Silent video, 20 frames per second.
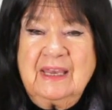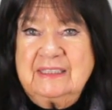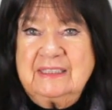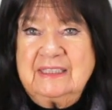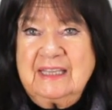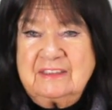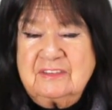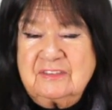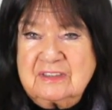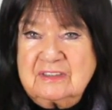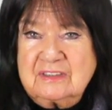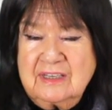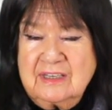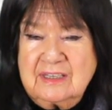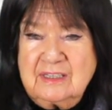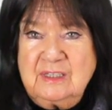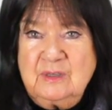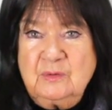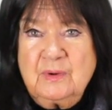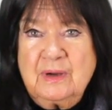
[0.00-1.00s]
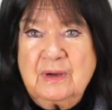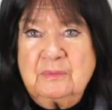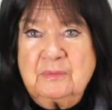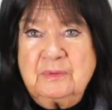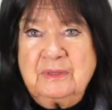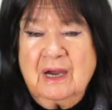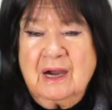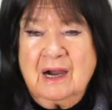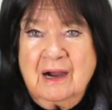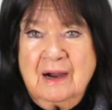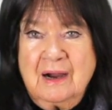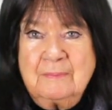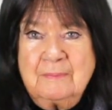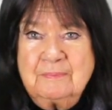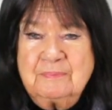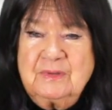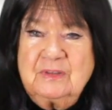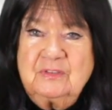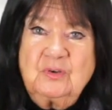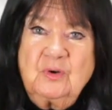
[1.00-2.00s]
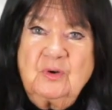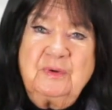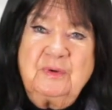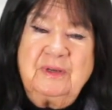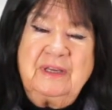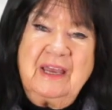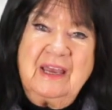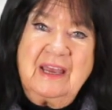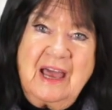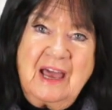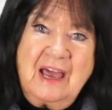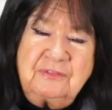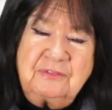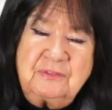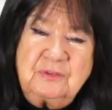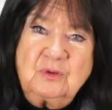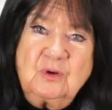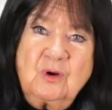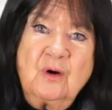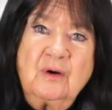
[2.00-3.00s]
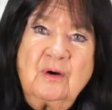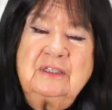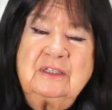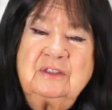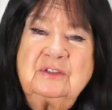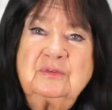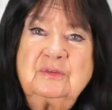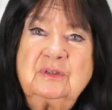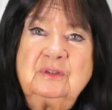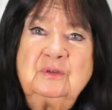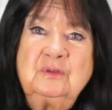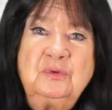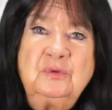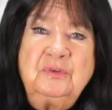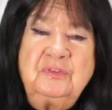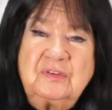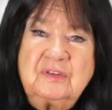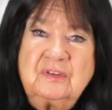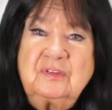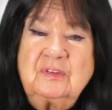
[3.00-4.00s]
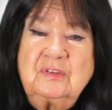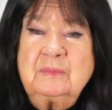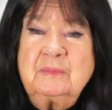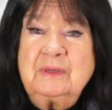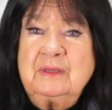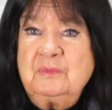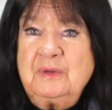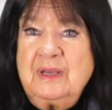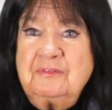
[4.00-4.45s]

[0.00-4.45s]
And that's exactly where we are. So we have to go into a new system,